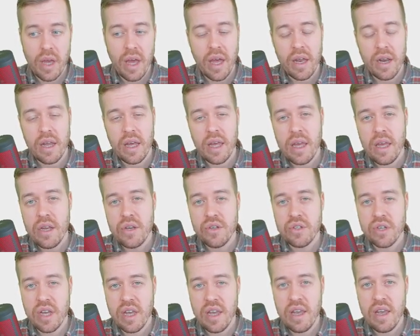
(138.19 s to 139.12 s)
and
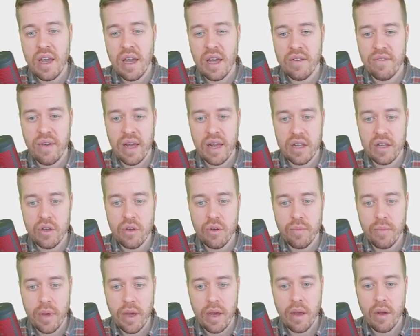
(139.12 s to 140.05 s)
each key and
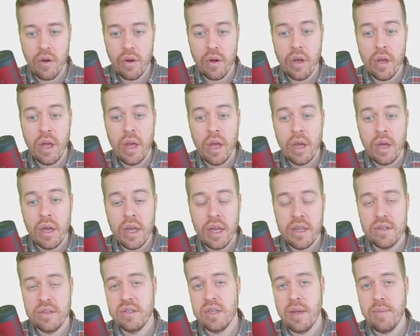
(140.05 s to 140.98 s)
value pair
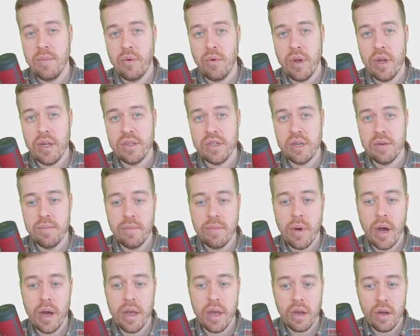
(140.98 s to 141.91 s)
is separated
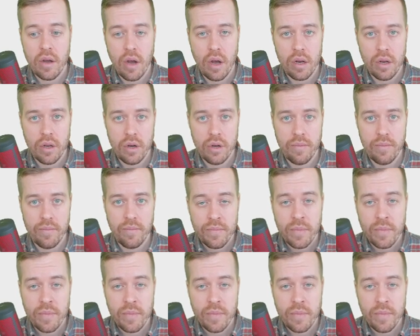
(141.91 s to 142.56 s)
by a colon.